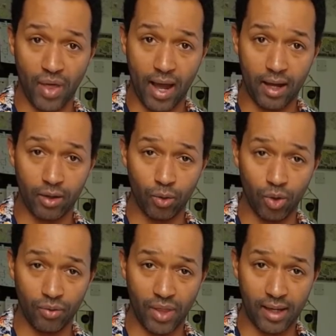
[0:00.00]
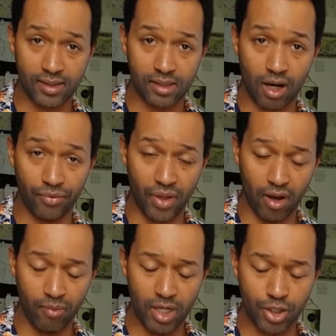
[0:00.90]
that stuff that
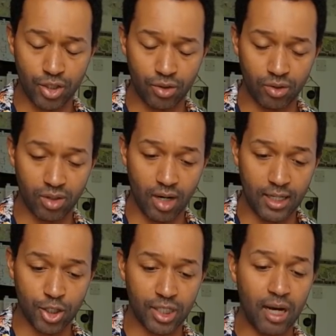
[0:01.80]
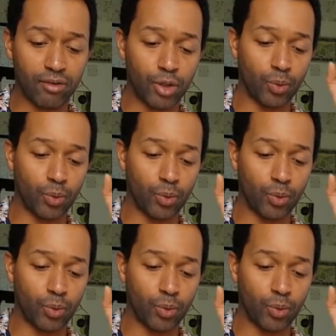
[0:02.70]
I've mentioned on Diane's Tarot,